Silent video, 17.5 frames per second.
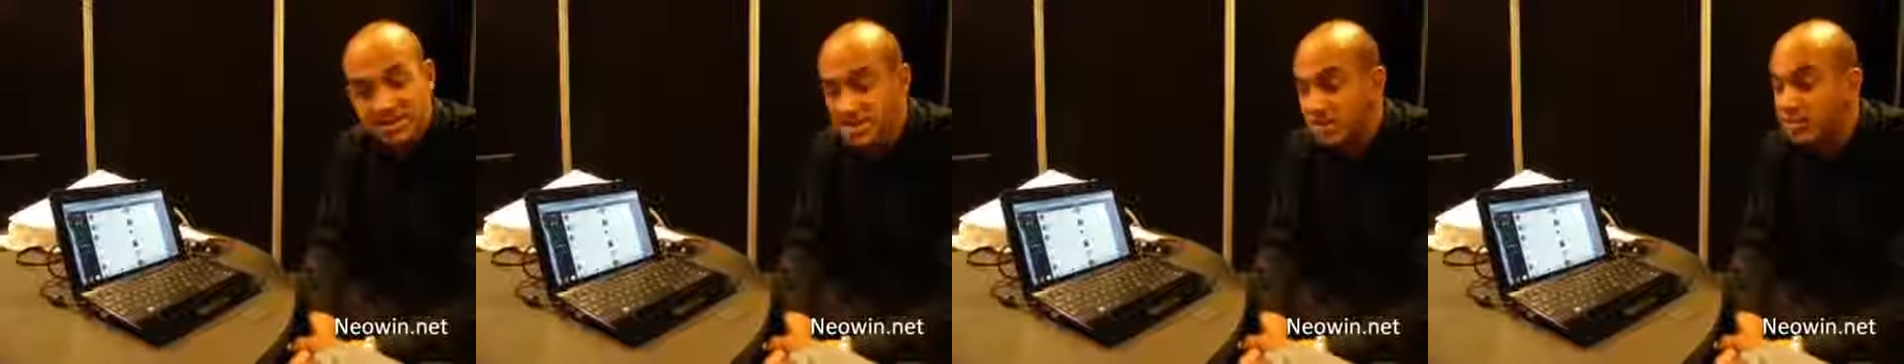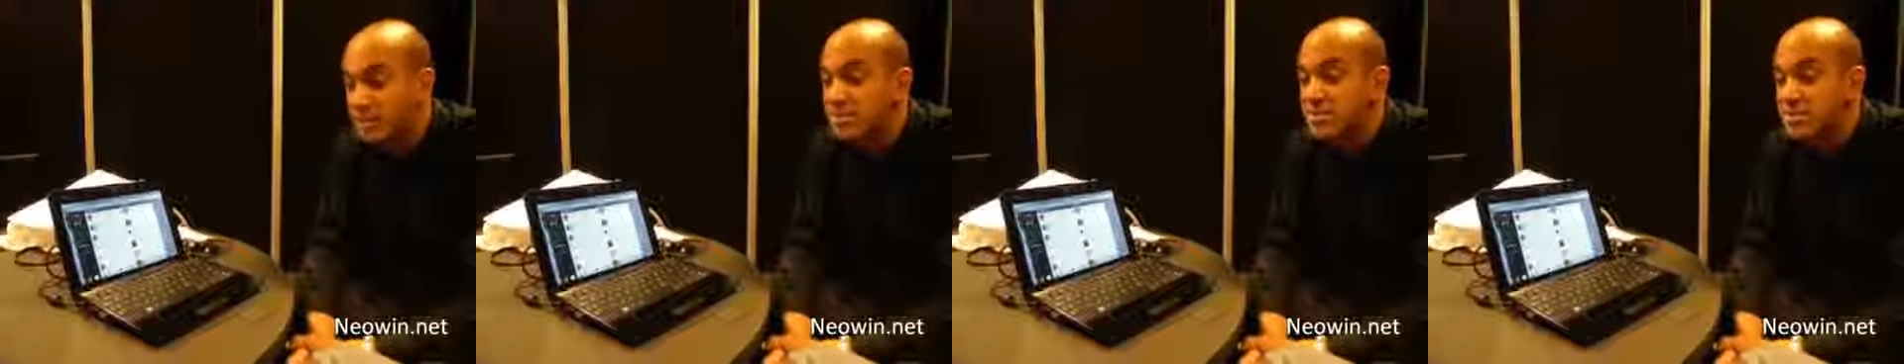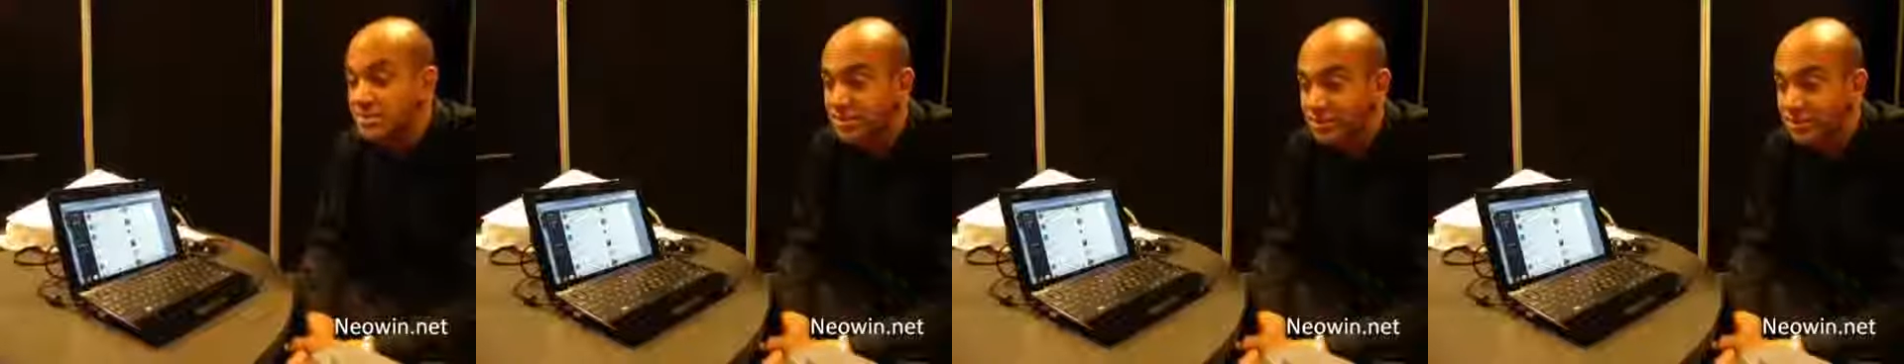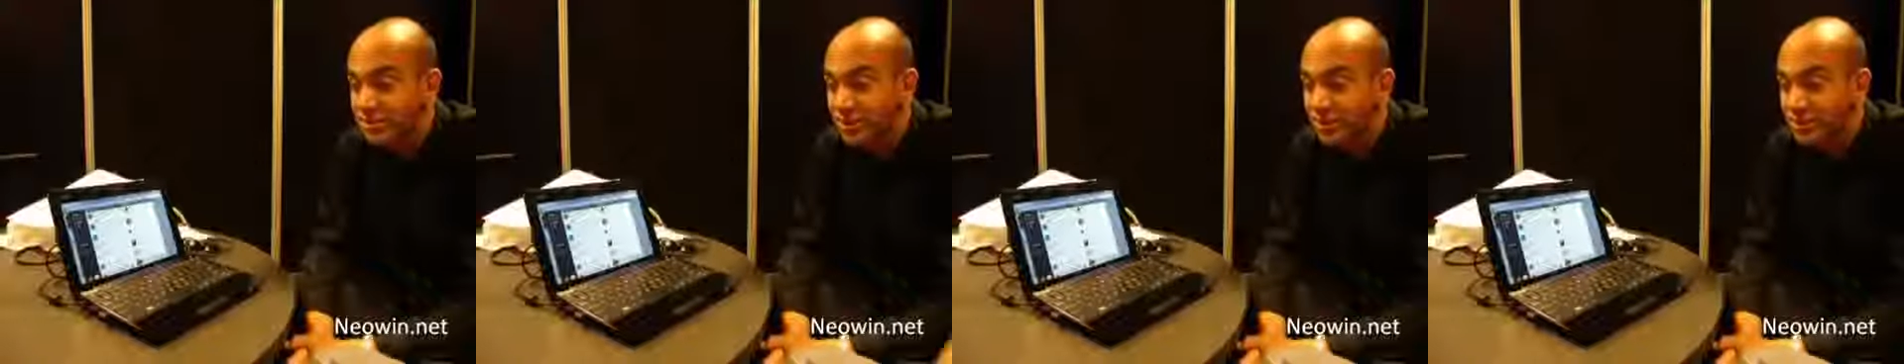
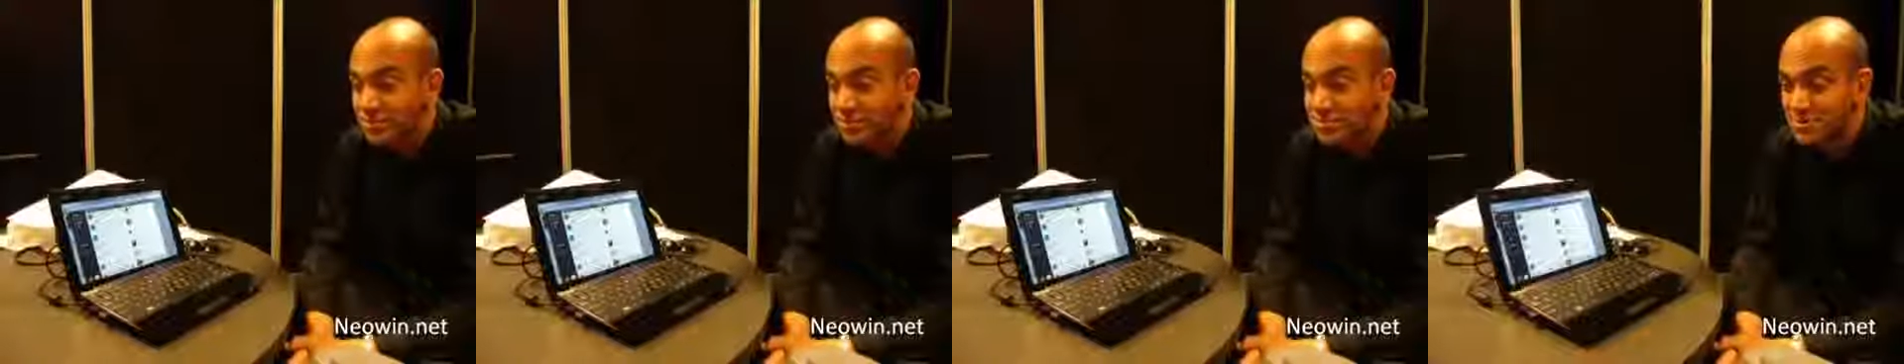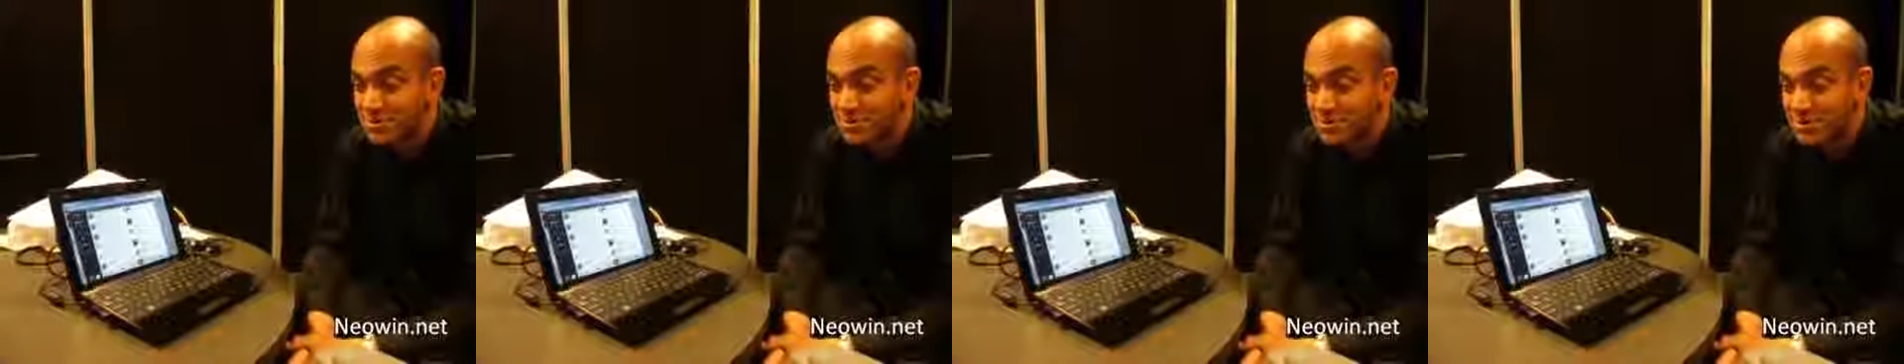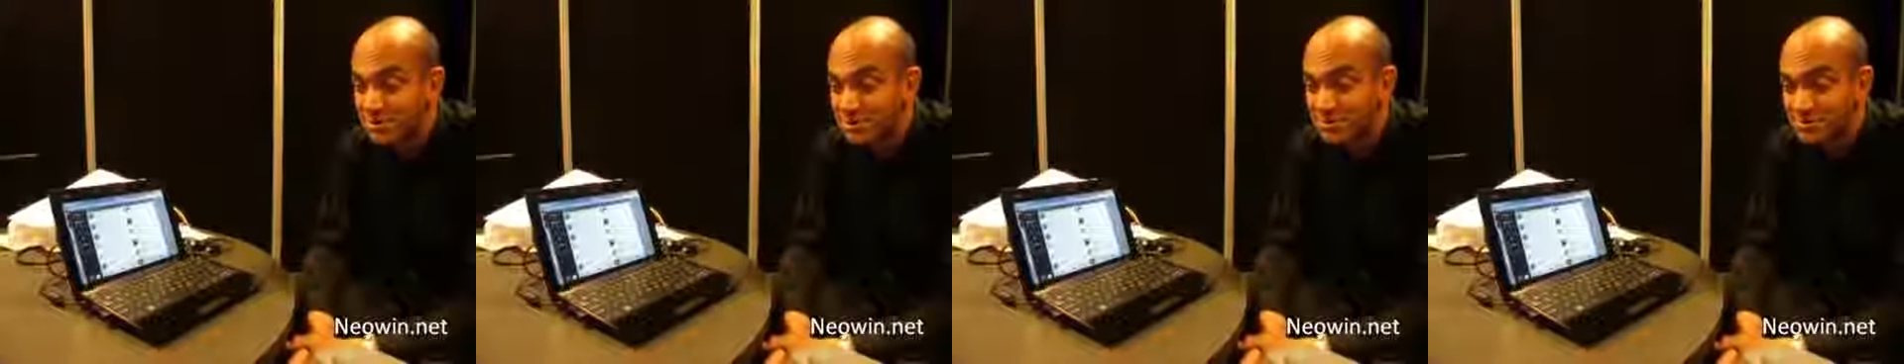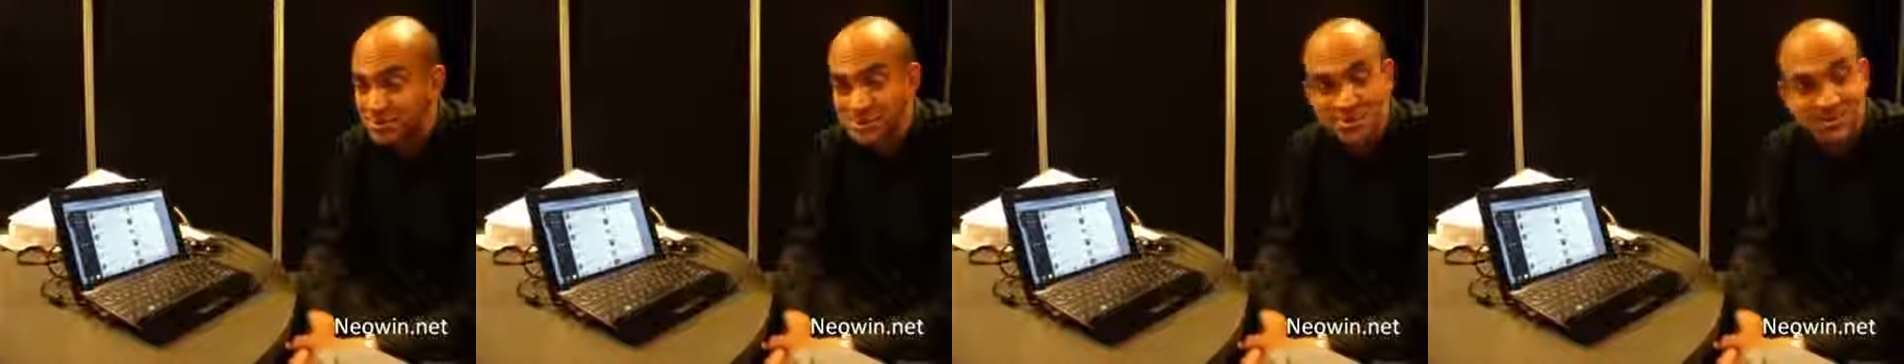80% of our users
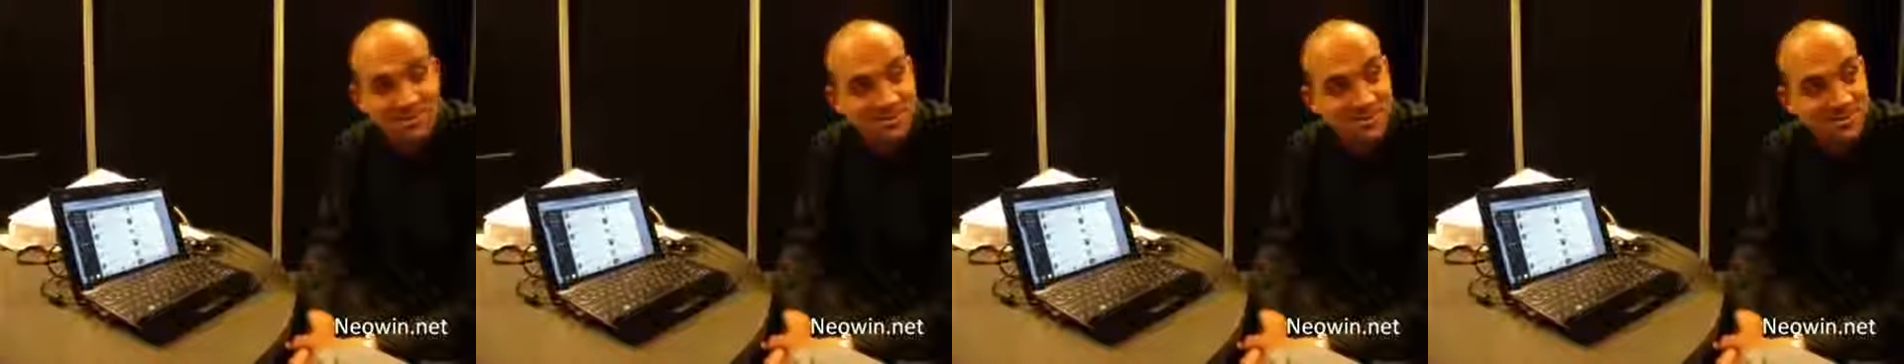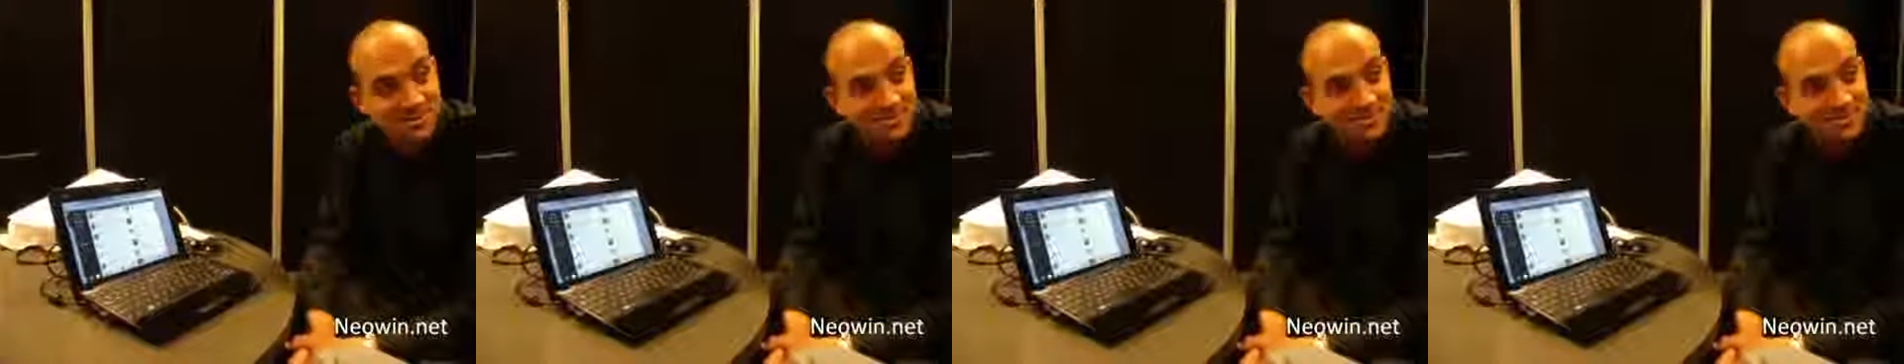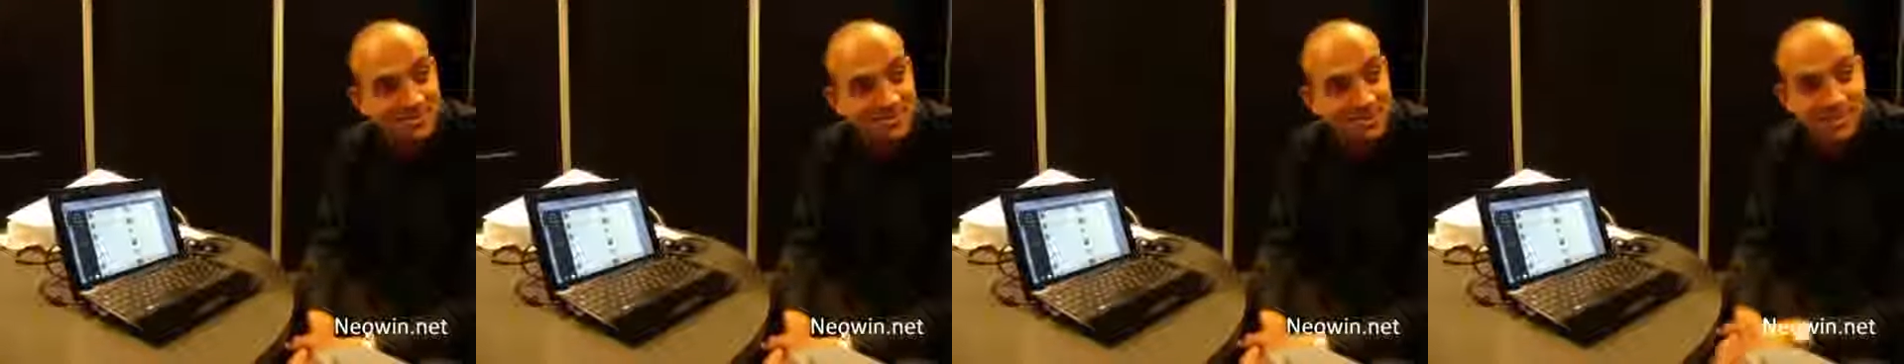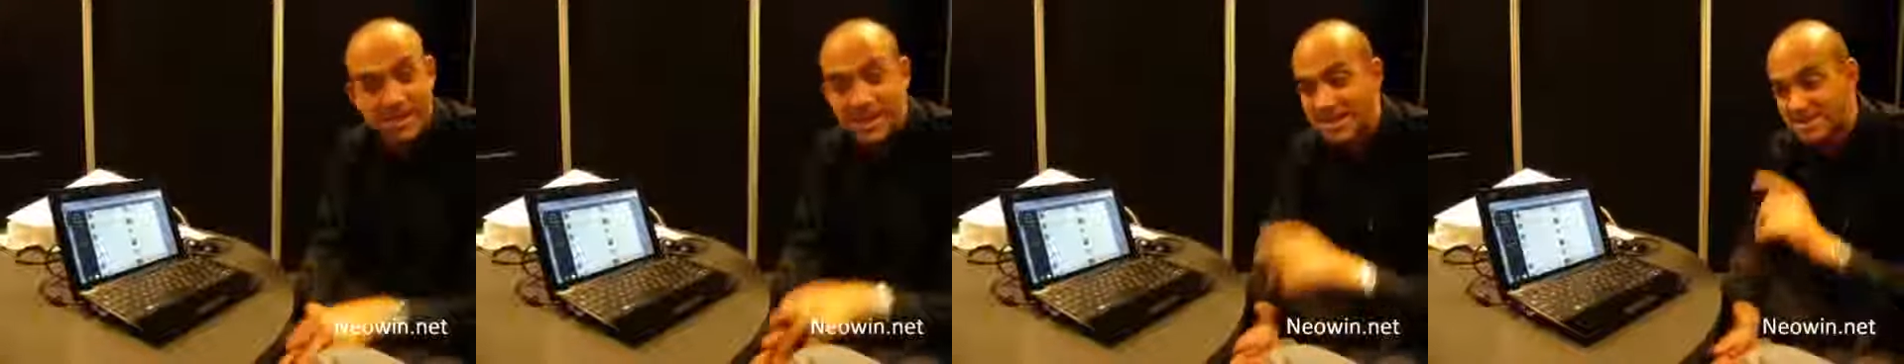are on Windows,
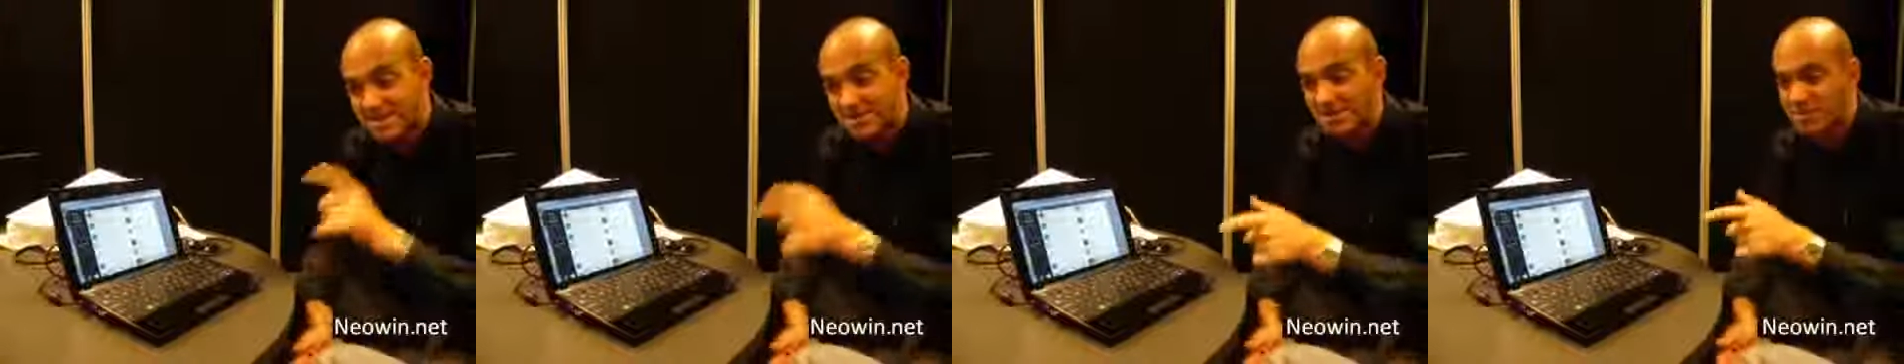but that's